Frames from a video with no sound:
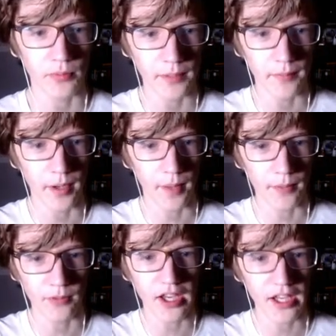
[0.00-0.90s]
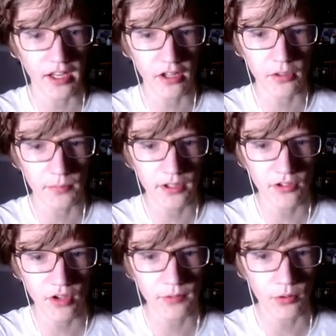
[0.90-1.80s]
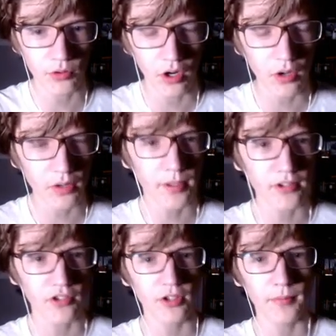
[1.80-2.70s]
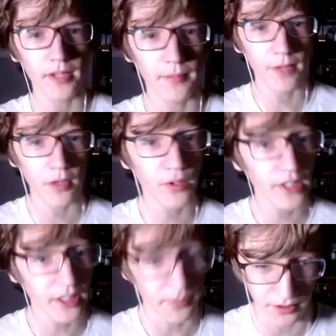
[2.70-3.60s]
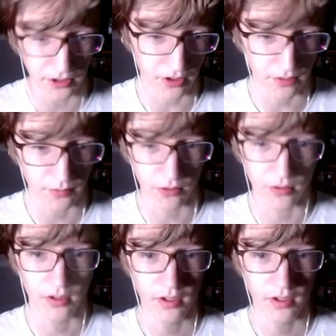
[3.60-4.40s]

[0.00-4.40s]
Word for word: but I'm, I'm, I'm taking another police officer's car and makes it seem like not really a police officer.